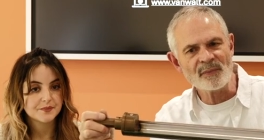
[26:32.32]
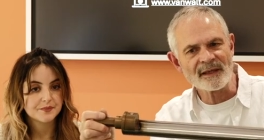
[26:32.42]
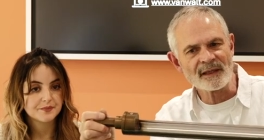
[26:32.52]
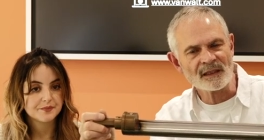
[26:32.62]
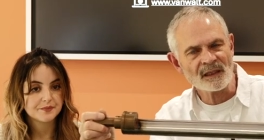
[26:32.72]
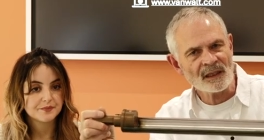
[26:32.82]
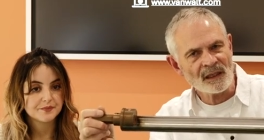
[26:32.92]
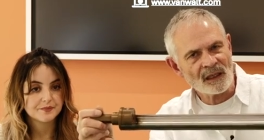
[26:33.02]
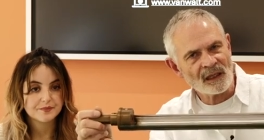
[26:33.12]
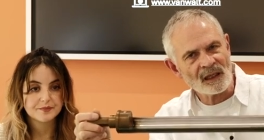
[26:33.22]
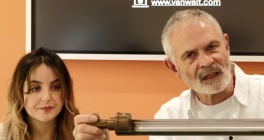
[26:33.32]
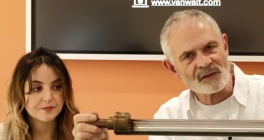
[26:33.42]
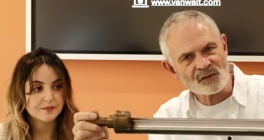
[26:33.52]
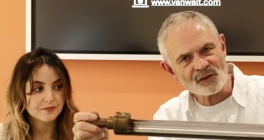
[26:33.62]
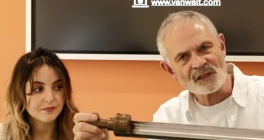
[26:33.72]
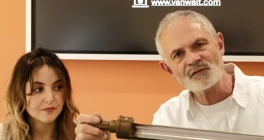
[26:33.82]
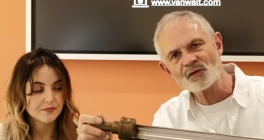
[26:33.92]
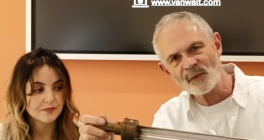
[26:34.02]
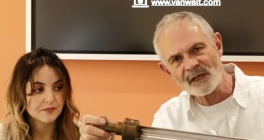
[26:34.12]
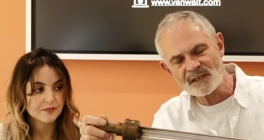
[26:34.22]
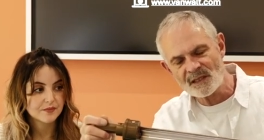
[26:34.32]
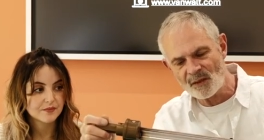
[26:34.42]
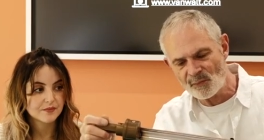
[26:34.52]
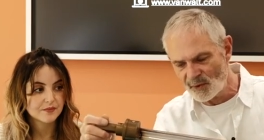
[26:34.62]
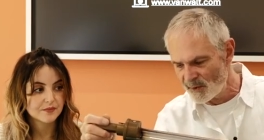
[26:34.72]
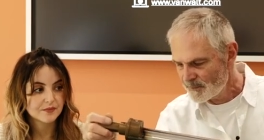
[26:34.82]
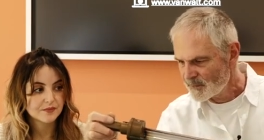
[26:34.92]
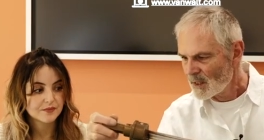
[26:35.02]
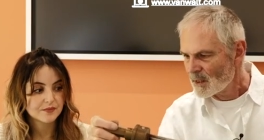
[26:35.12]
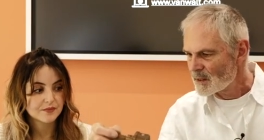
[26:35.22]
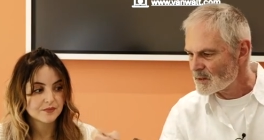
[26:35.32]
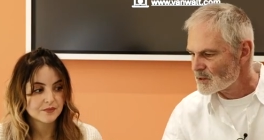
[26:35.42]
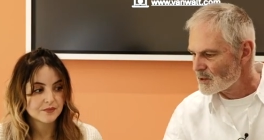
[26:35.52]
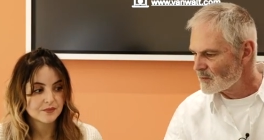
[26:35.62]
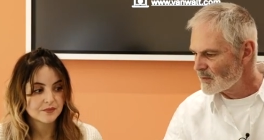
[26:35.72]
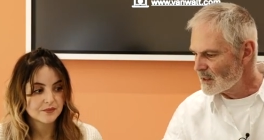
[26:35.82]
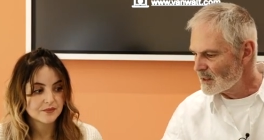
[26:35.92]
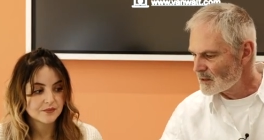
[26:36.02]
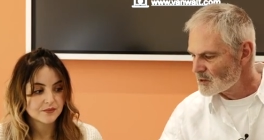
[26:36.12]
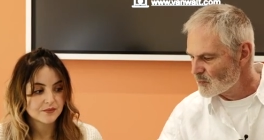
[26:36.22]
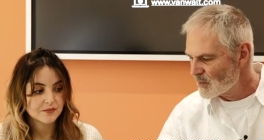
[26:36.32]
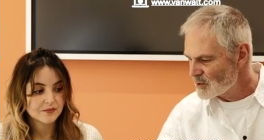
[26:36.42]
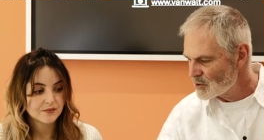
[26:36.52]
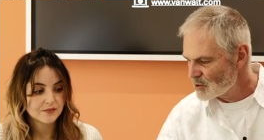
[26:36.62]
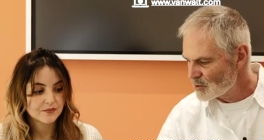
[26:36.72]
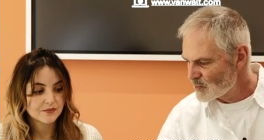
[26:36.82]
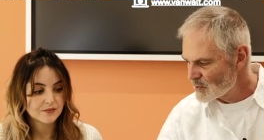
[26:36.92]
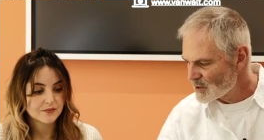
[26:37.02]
Speaker 1: better uh, to give you a better sample. So the split tube